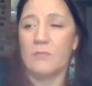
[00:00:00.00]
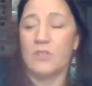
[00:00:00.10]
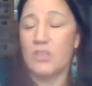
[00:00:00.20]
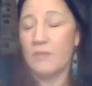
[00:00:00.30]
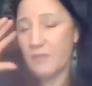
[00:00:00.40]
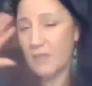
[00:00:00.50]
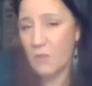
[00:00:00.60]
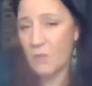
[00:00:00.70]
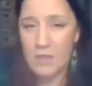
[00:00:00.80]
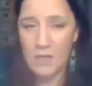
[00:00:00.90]
shifting
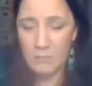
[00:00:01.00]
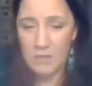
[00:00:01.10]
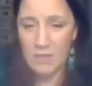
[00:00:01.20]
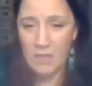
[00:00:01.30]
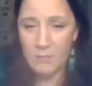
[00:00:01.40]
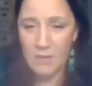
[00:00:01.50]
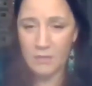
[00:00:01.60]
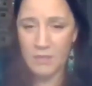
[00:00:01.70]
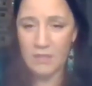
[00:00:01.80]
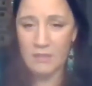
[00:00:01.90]
the way that I'm thinking
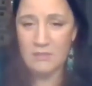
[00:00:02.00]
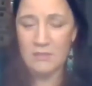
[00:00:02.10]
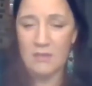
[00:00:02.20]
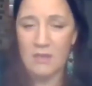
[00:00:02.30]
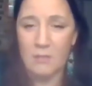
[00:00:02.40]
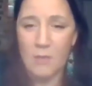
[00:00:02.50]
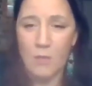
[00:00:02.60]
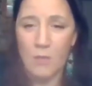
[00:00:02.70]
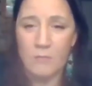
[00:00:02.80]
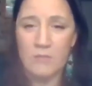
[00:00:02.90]
about things
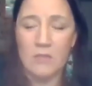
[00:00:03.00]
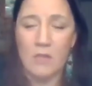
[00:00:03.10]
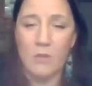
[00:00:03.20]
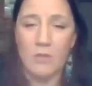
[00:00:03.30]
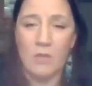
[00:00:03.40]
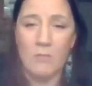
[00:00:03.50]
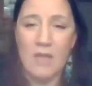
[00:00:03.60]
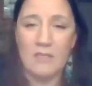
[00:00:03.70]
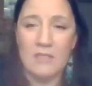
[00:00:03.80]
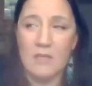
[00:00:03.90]
away from this colonial
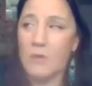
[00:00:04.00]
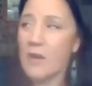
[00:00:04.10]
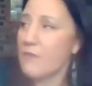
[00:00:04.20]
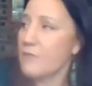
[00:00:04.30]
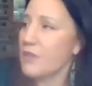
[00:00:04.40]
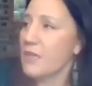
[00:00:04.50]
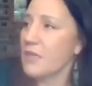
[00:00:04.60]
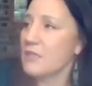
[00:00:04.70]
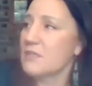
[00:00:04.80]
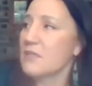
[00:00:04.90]
mindset where everything
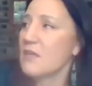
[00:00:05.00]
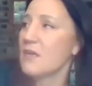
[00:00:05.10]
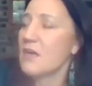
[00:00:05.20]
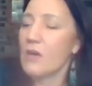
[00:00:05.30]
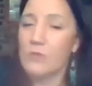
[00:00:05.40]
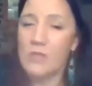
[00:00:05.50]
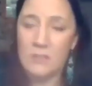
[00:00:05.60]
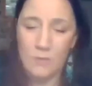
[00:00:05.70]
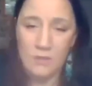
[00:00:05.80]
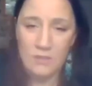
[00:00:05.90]
is a
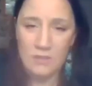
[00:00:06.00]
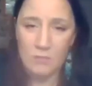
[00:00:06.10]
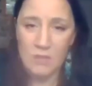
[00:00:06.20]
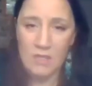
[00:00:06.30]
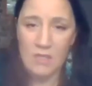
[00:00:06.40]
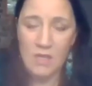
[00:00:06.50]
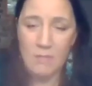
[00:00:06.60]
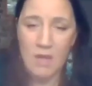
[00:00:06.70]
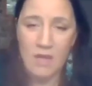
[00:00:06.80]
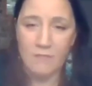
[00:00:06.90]
resource to be
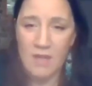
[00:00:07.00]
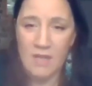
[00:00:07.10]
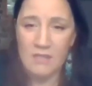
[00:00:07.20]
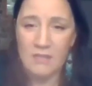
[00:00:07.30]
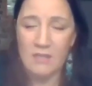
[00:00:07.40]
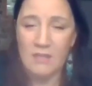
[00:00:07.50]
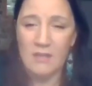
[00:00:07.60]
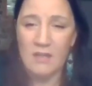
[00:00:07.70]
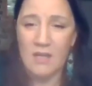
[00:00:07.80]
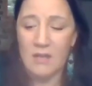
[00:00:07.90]
commodified.
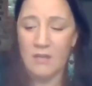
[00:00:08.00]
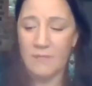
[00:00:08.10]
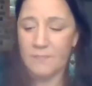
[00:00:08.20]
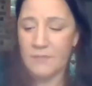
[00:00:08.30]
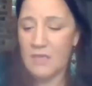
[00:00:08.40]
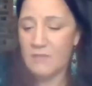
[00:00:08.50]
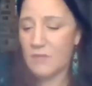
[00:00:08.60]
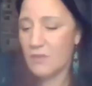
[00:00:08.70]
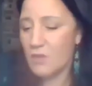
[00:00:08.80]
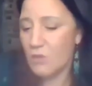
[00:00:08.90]

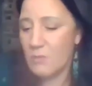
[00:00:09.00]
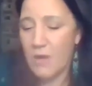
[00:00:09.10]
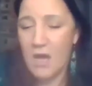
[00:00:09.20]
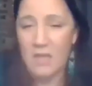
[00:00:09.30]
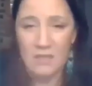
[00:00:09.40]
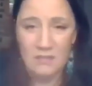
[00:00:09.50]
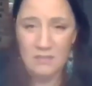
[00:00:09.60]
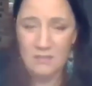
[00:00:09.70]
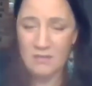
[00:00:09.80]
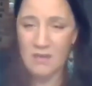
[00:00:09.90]
Even human
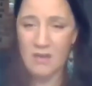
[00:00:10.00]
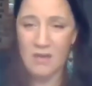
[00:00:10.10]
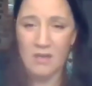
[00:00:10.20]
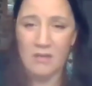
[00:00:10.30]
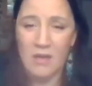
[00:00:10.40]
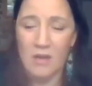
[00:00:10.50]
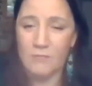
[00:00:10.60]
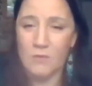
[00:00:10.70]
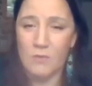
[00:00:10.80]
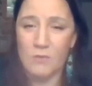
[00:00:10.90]
bodies are
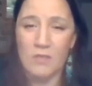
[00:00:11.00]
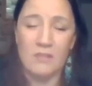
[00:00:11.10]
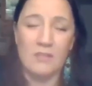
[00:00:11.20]
viewed